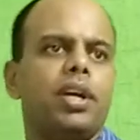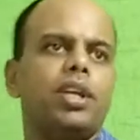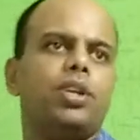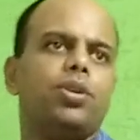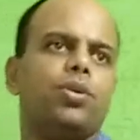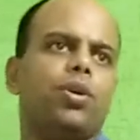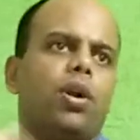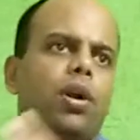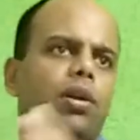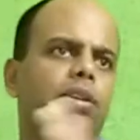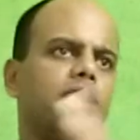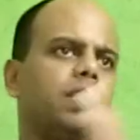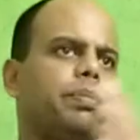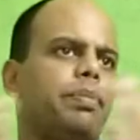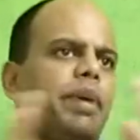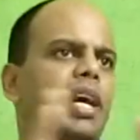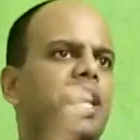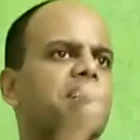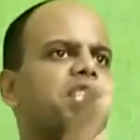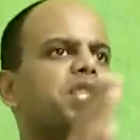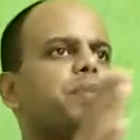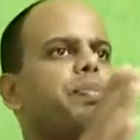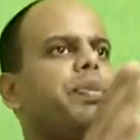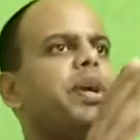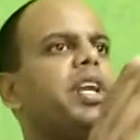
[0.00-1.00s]
to all the
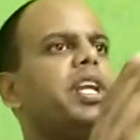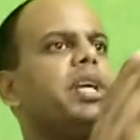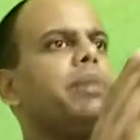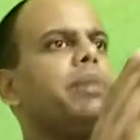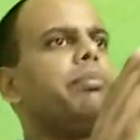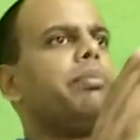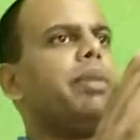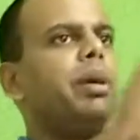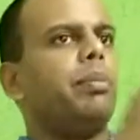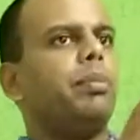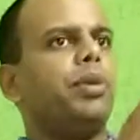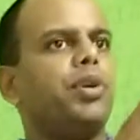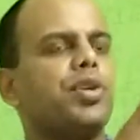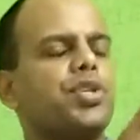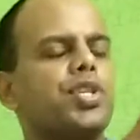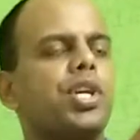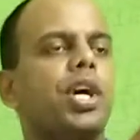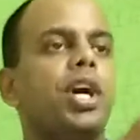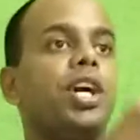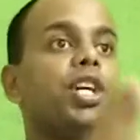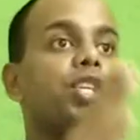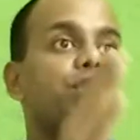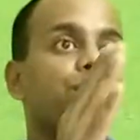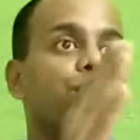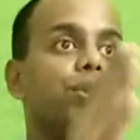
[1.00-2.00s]
participating members
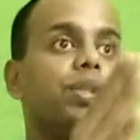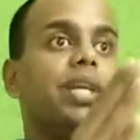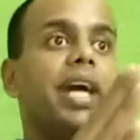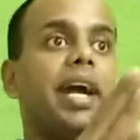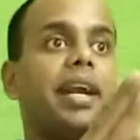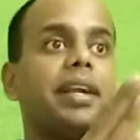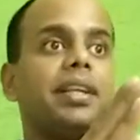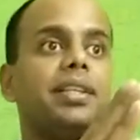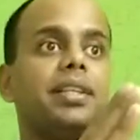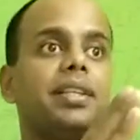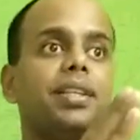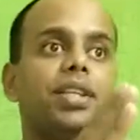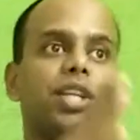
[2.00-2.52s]
so that